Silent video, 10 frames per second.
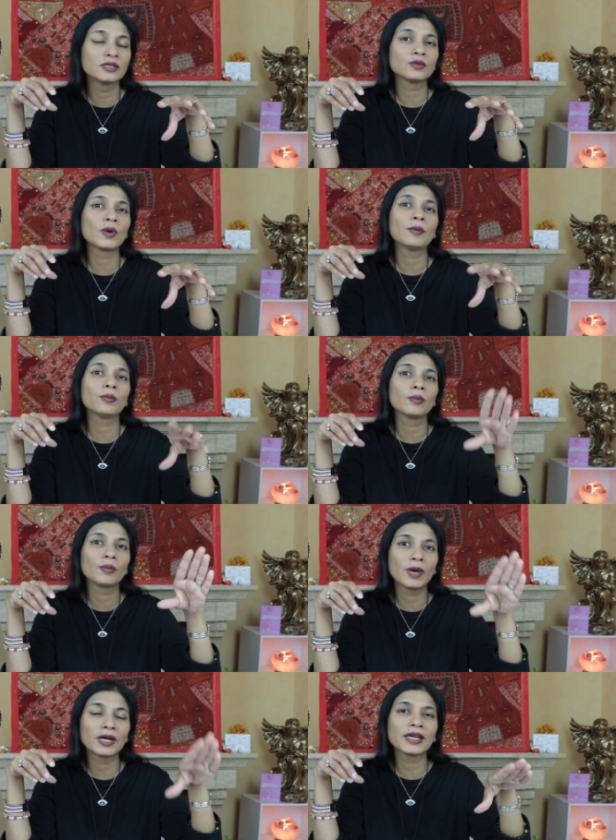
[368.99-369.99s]
This is why I'm
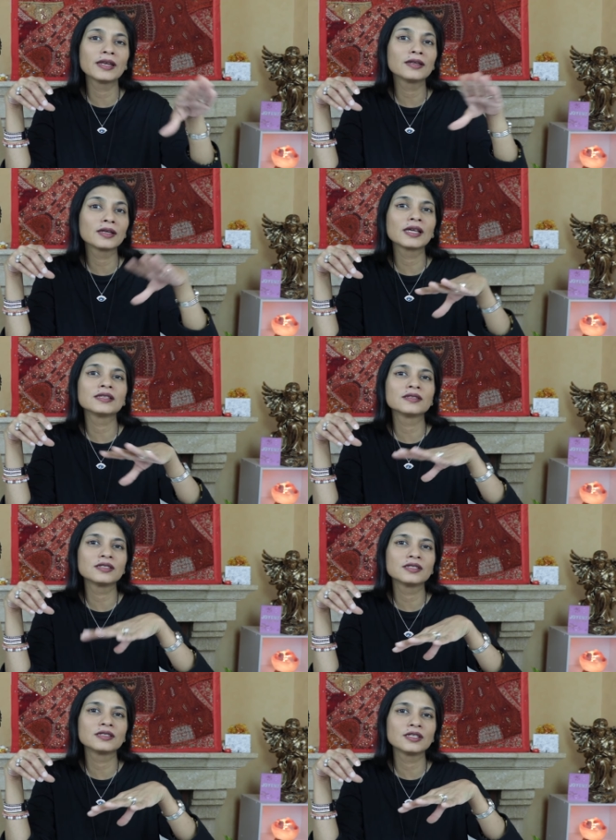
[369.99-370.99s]
again and again
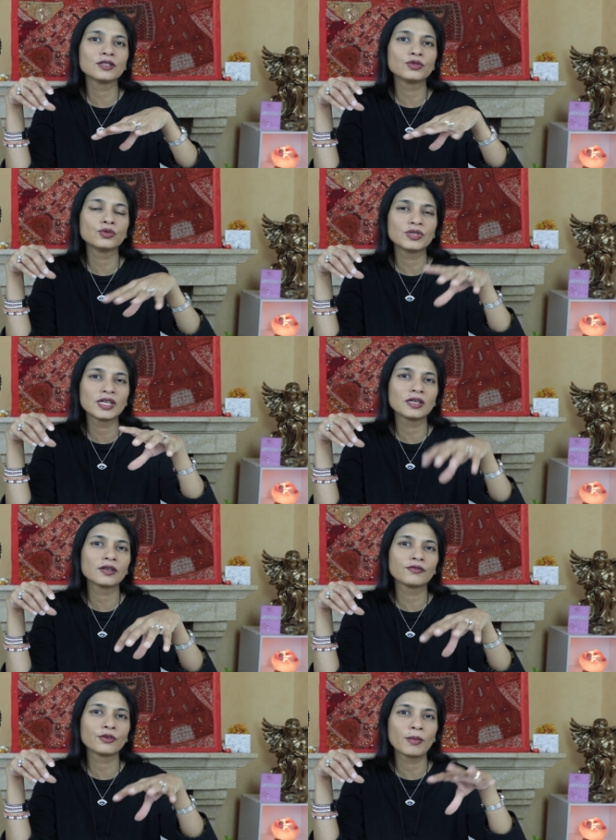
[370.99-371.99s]
suggesting to you take
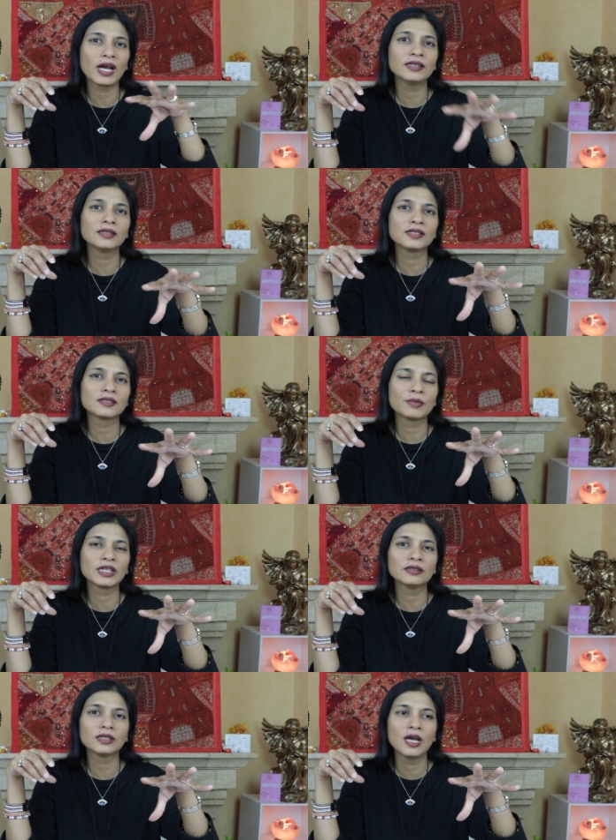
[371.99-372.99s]
care of your mind this
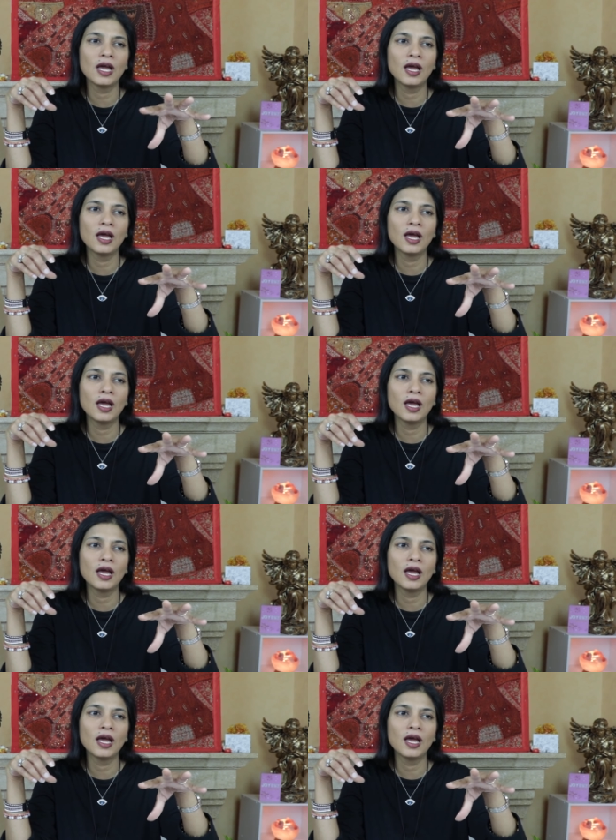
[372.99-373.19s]
month